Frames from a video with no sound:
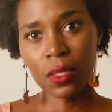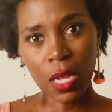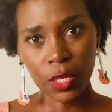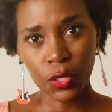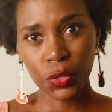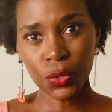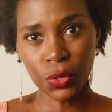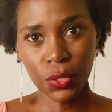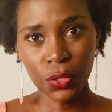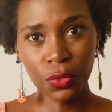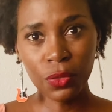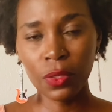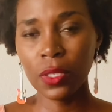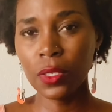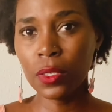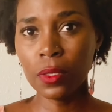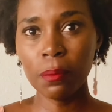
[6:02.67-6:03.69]
not true.
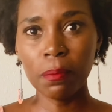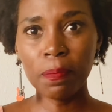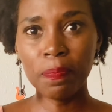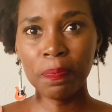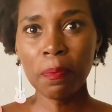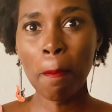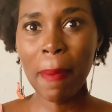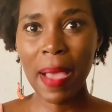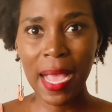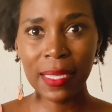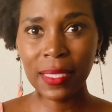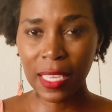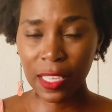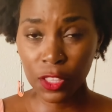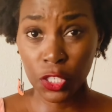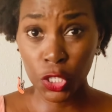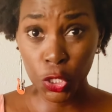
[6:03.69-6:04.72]
They're
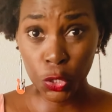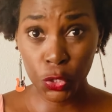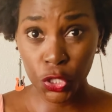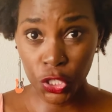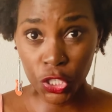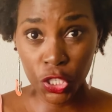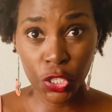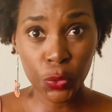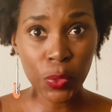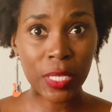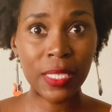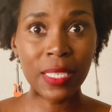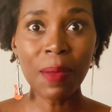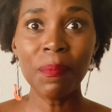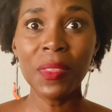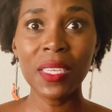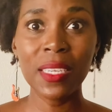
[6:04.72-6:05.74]
masking the no sugar with
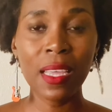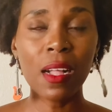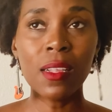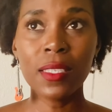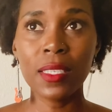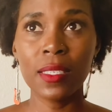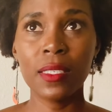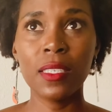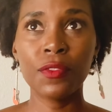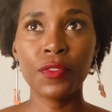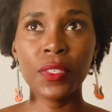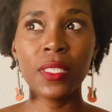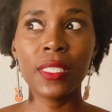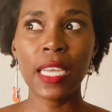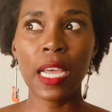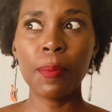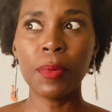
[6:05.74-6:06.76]
something else, a
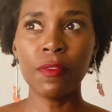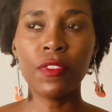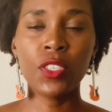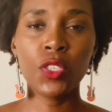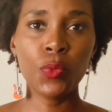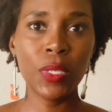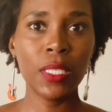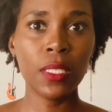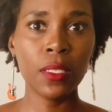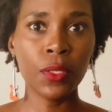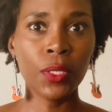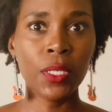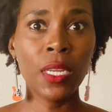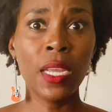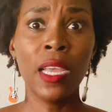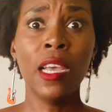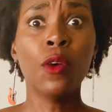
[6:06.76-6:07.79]
different type of
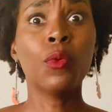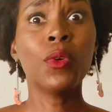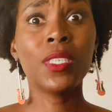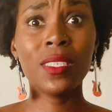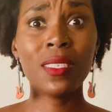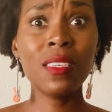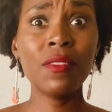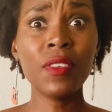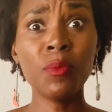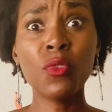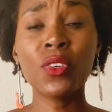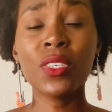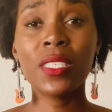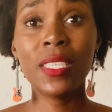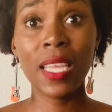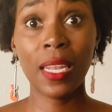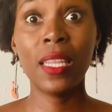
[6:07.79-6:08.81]
sweetener, which is even more
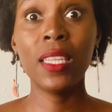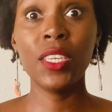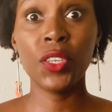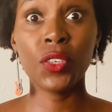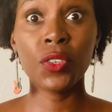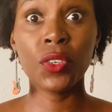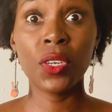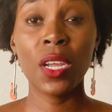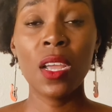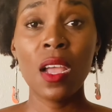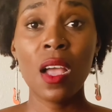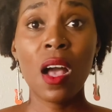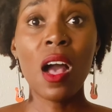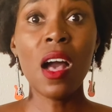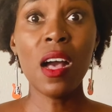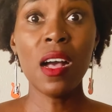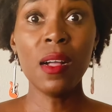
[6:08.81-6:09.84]
deadlier
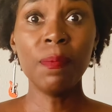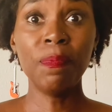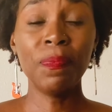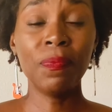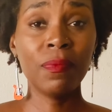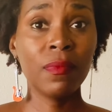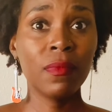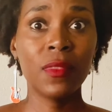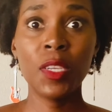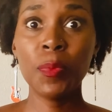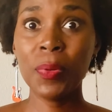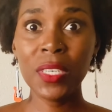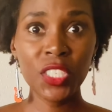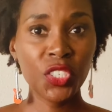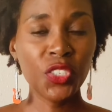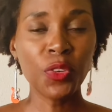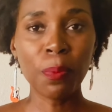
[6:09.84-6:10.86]
um, to put
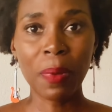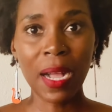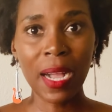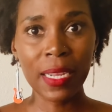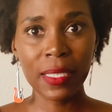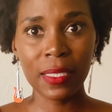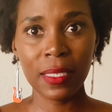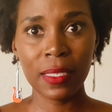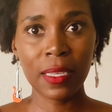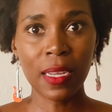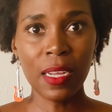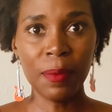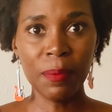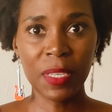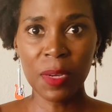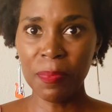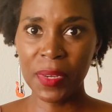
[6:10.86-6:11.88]
in your body
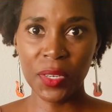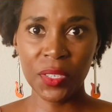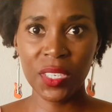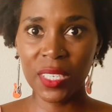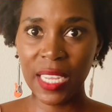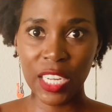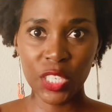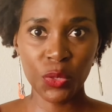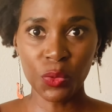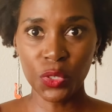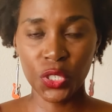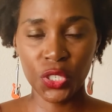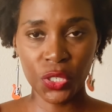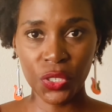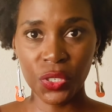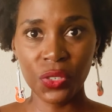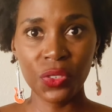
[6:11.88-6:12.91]
um, compared to natural
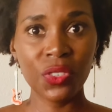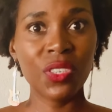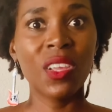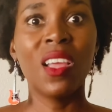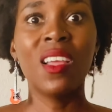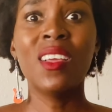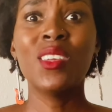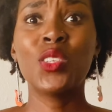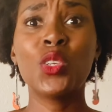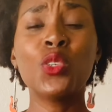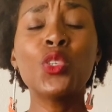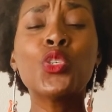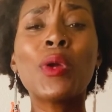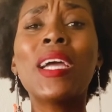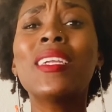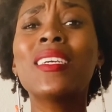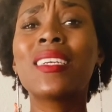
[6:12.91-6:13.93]
sugars. So
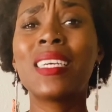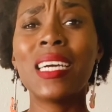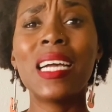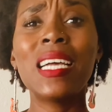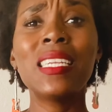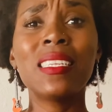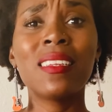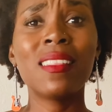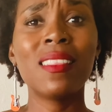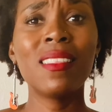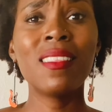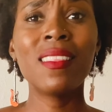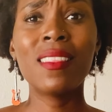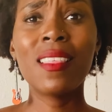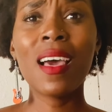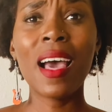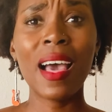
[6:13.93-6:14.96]
try to cut
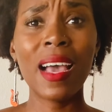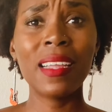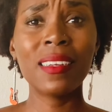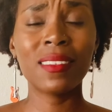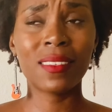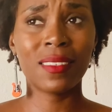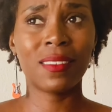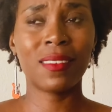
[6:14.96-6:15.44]
that